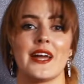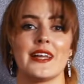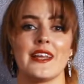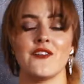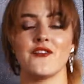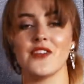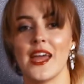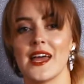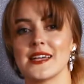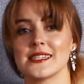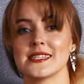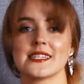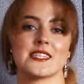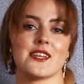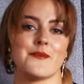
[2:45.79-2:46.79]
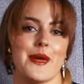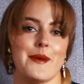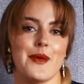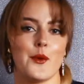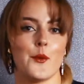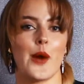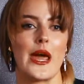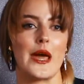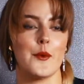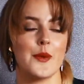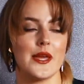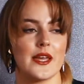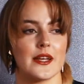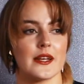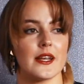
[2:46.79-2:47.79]
and if yes, is there maybe a way
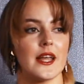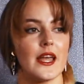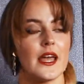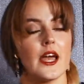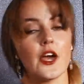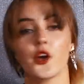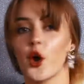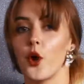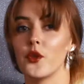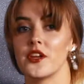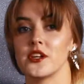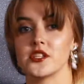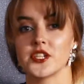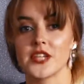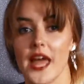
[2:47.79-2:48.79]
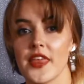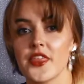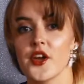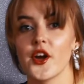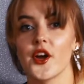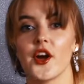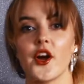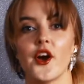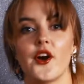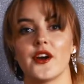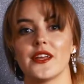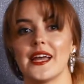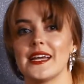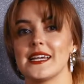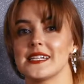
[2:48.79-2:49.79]
we can go there together
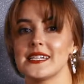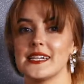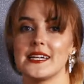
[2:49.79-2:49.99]
or like